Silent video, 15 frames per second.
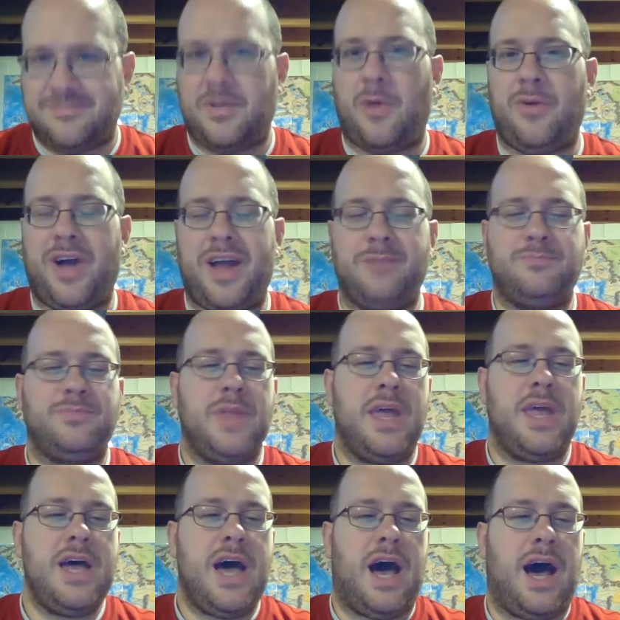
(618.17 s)
Right?
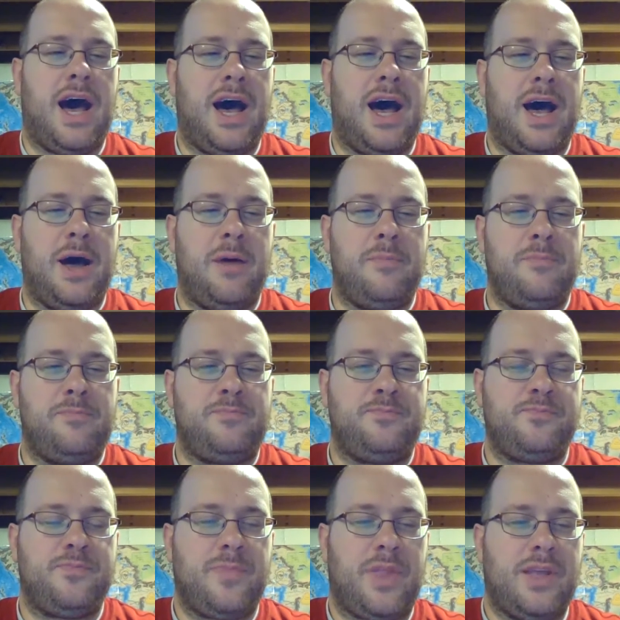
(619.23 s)

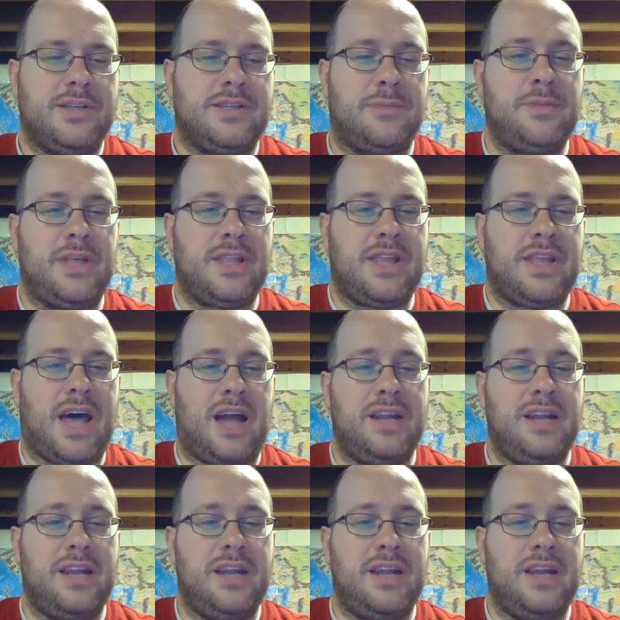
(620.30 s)
Something like that.